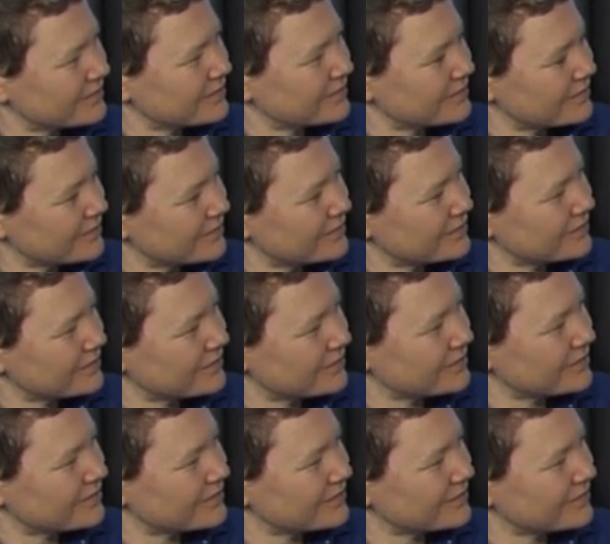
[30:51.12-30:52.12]

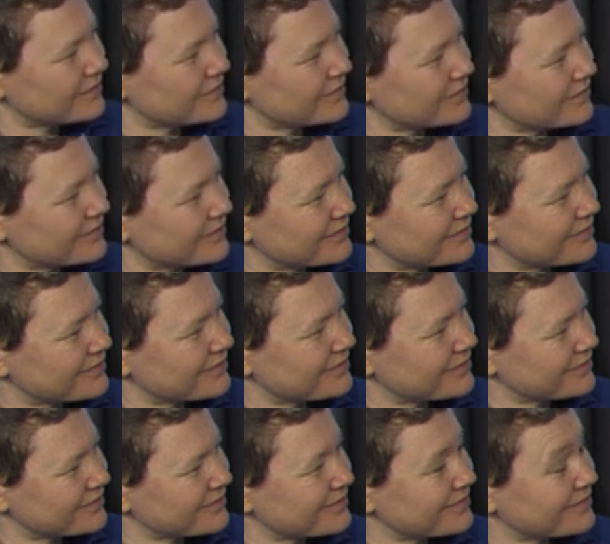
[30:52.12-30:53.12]

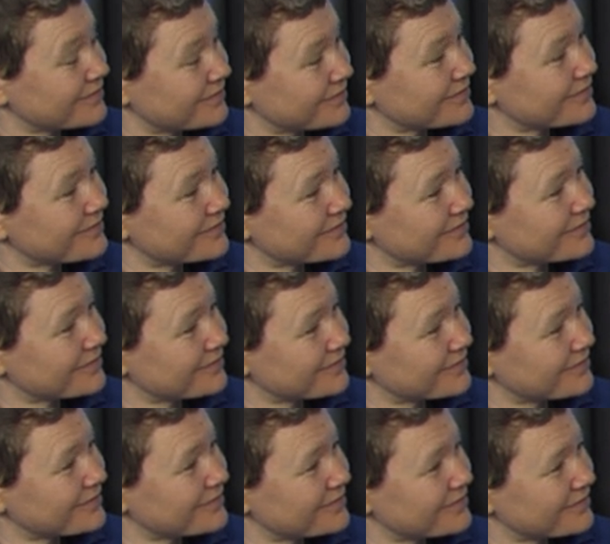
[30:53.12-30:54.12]

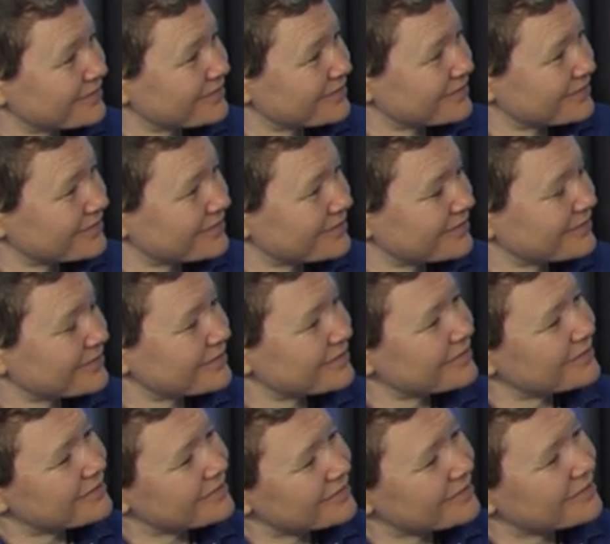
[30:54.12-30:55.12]

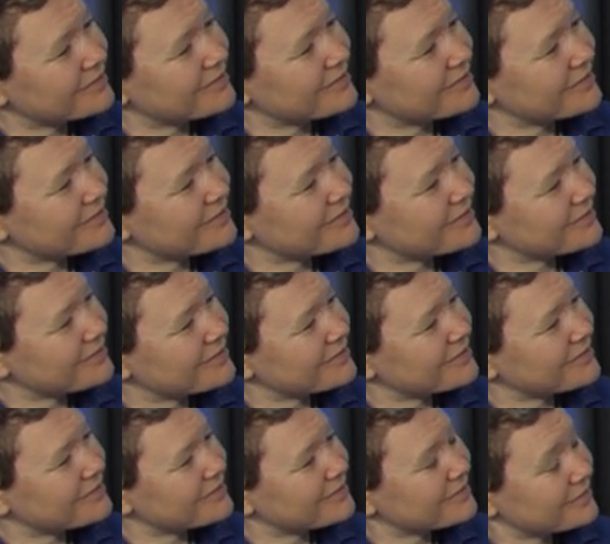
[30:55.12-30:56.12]

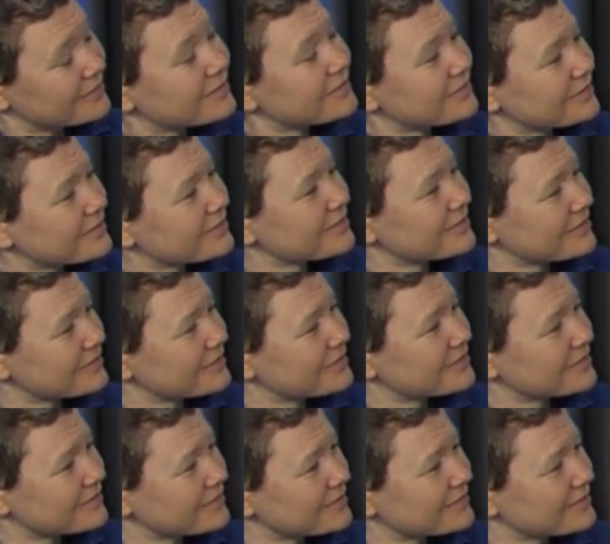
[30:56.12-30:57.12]

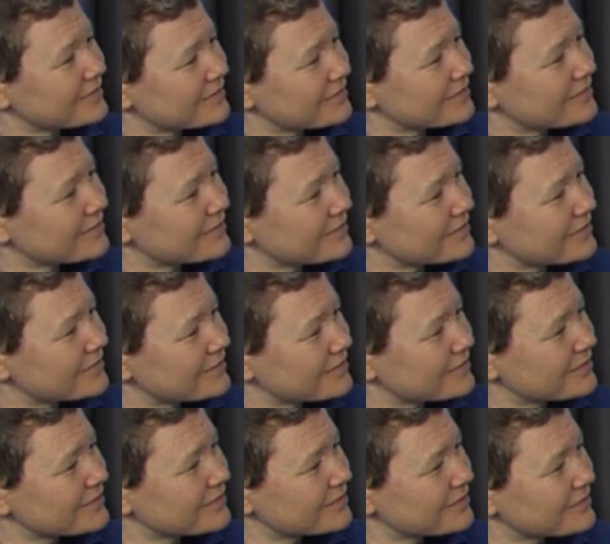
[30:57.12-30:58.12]

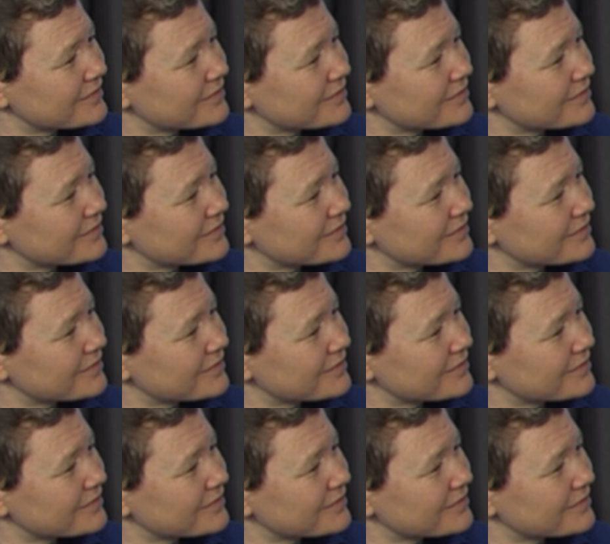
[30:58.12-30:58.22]
No words are spoken by the person on screen.